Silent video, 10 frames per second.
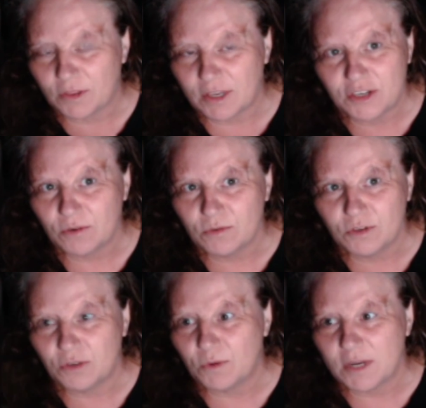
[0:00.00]
don't
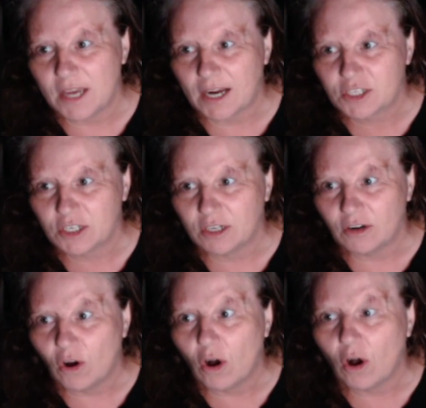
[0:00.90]
do reaction at
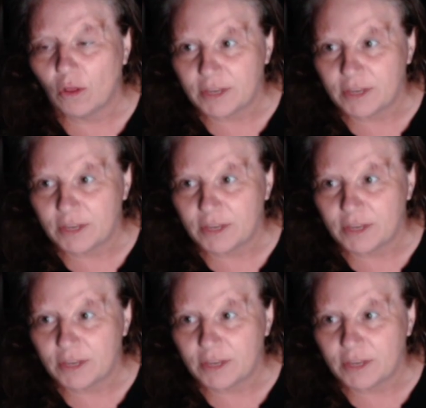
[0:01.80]
all.